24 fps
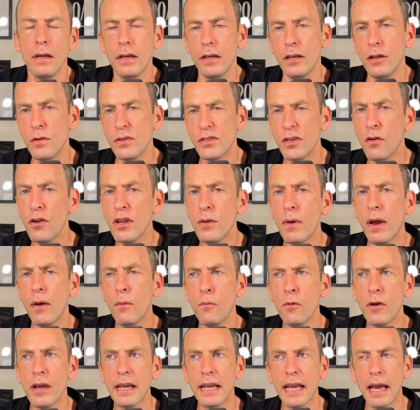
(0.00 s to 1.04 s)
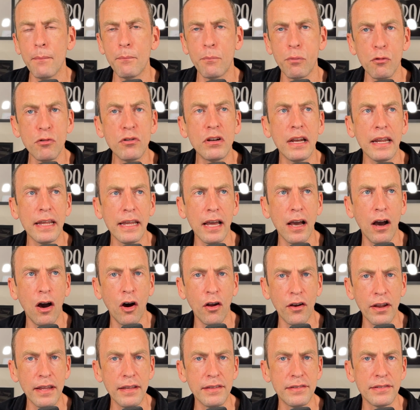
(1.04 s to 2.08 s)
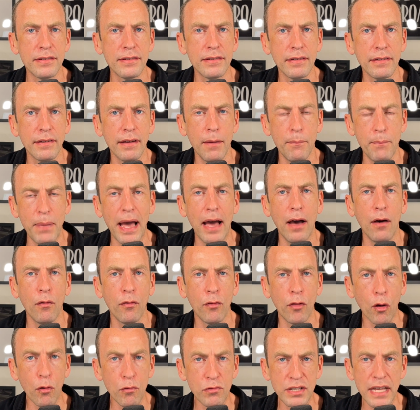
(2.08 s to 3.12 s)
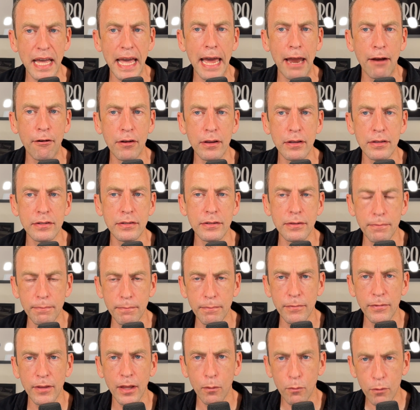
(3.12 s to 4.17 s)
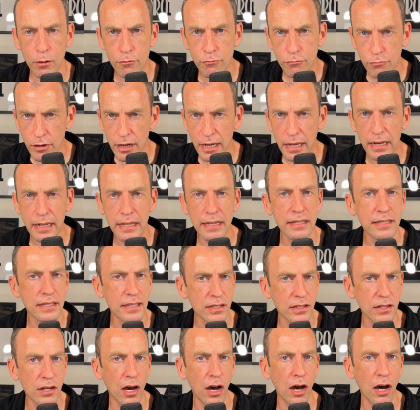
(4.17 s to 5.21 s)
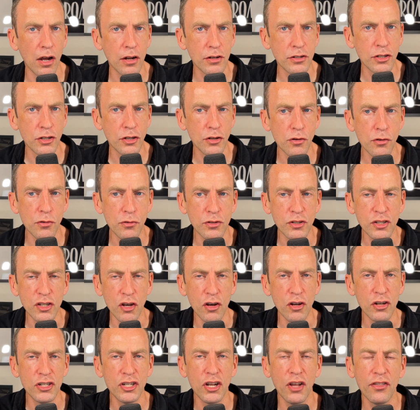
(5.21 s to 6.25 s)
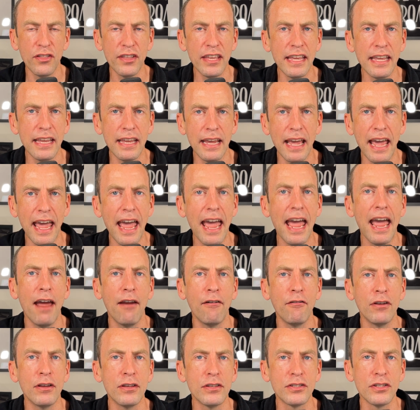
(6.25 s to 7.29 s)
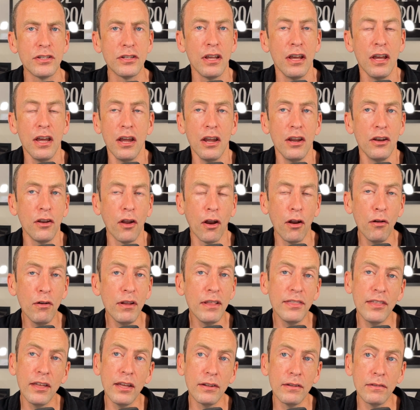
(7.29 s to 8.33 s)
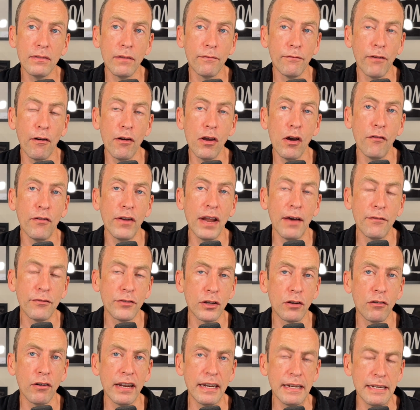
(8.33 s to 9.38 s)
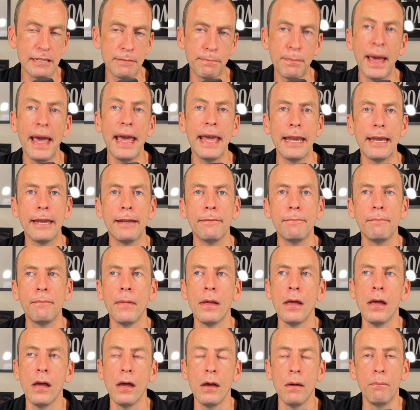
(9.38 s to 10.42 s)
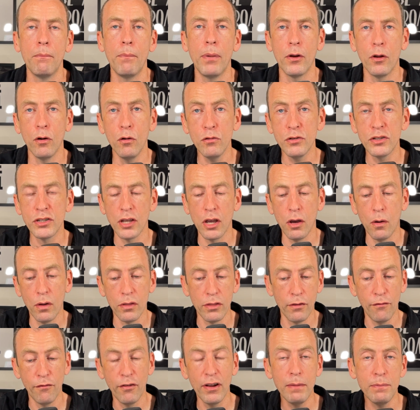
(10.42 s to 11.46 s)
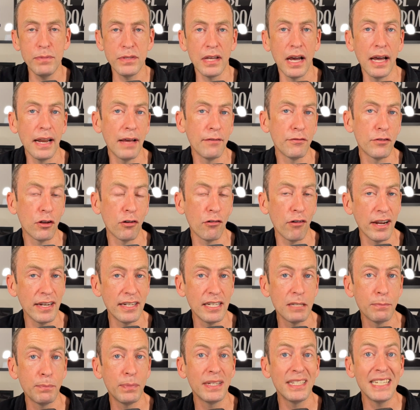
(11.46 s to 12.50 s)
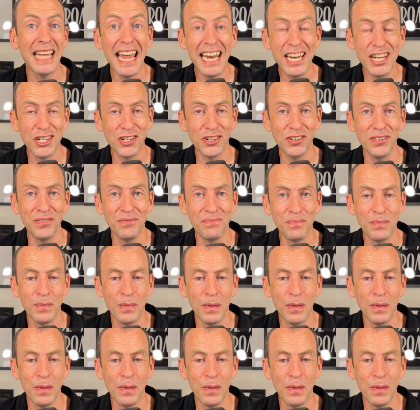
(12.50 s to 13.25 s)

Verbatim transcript: You know, it's only when we get brutally honest about those areas that we really start to touch on the areas, not only that very often have the greatest pain, but also on the flip side have the greatest potential.